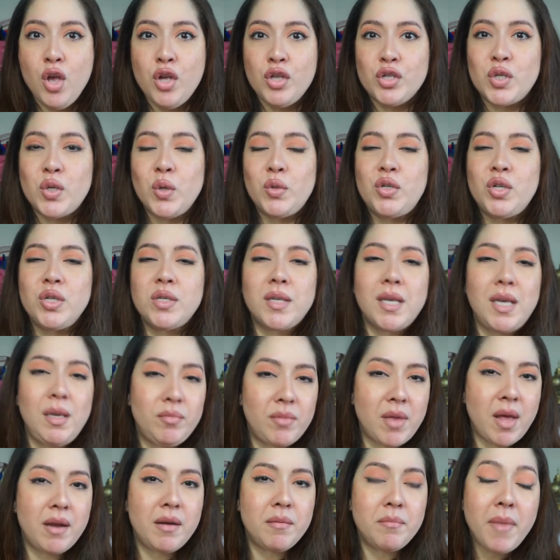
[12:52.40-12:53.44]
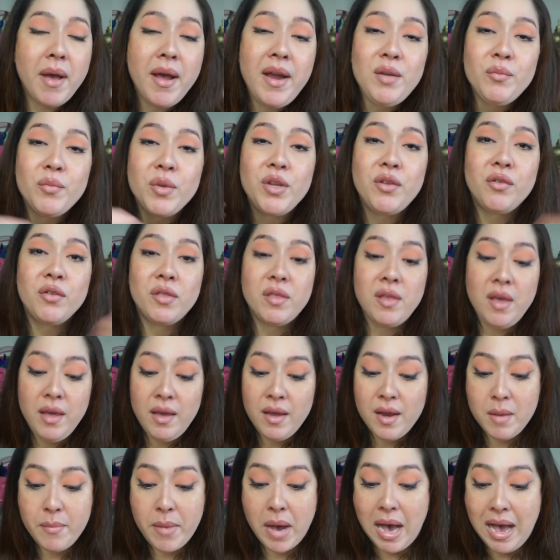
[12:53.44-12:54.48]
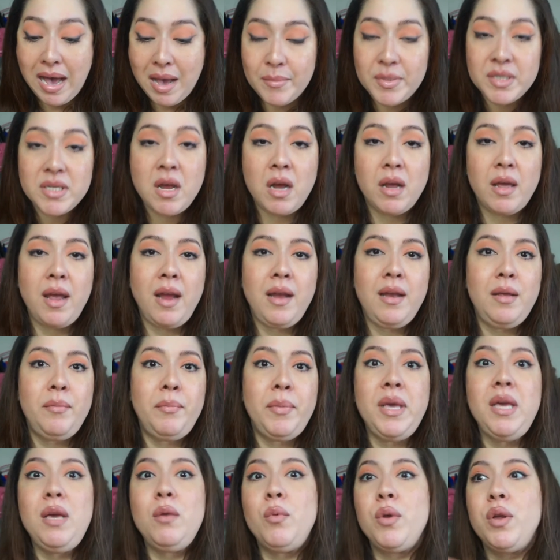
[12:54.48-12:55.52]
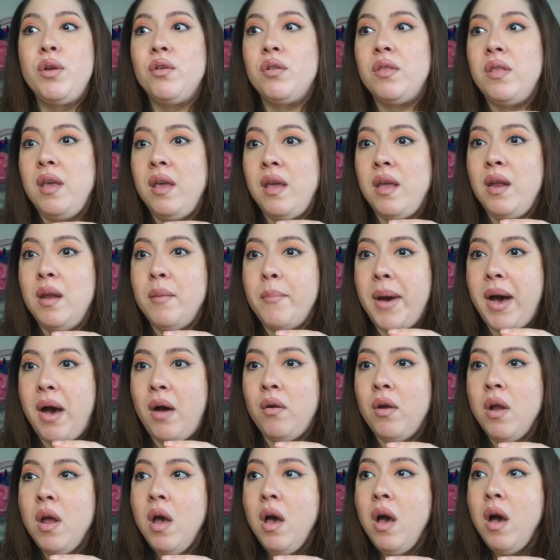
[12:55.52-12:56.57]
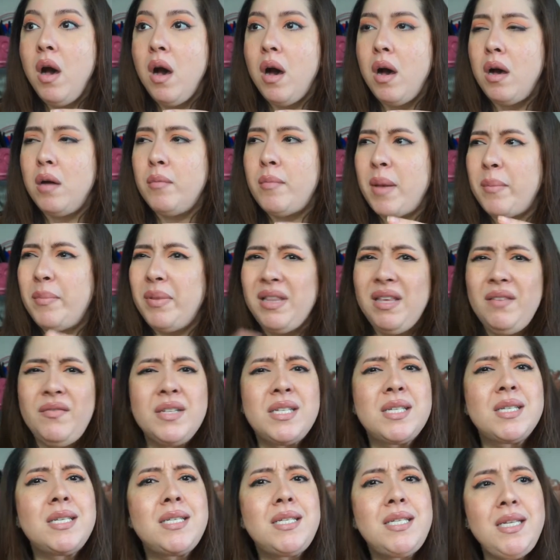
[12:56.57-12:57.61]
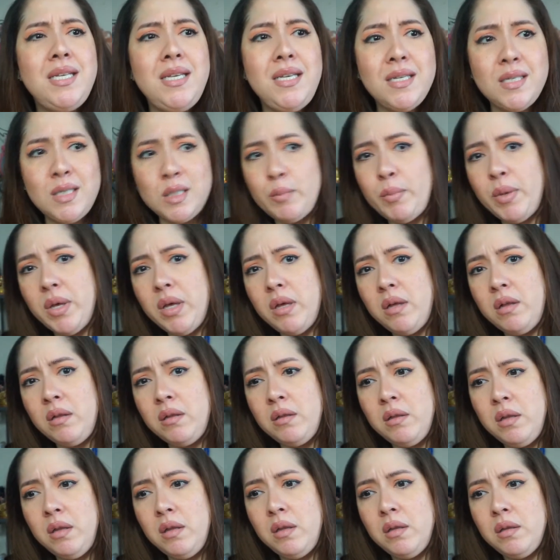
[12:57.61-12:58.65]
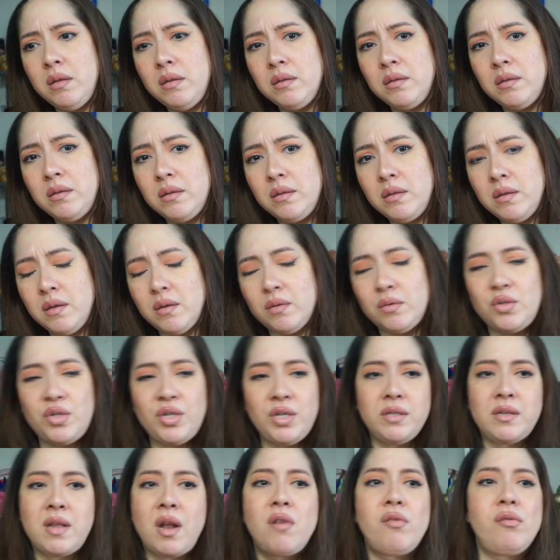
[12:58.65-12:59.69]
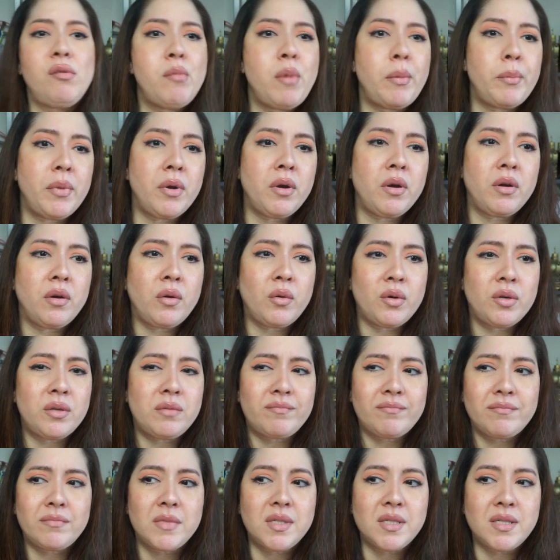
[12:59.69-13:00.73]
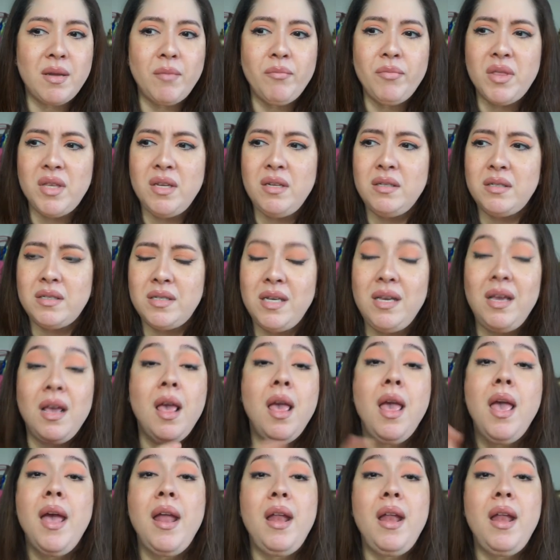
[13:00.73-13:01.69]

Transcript: So just keep that in mind when you're thinking about Amazon KDP, when you're thinking about, I believe it's Teesville? Oh geez, I don't remember, or something T.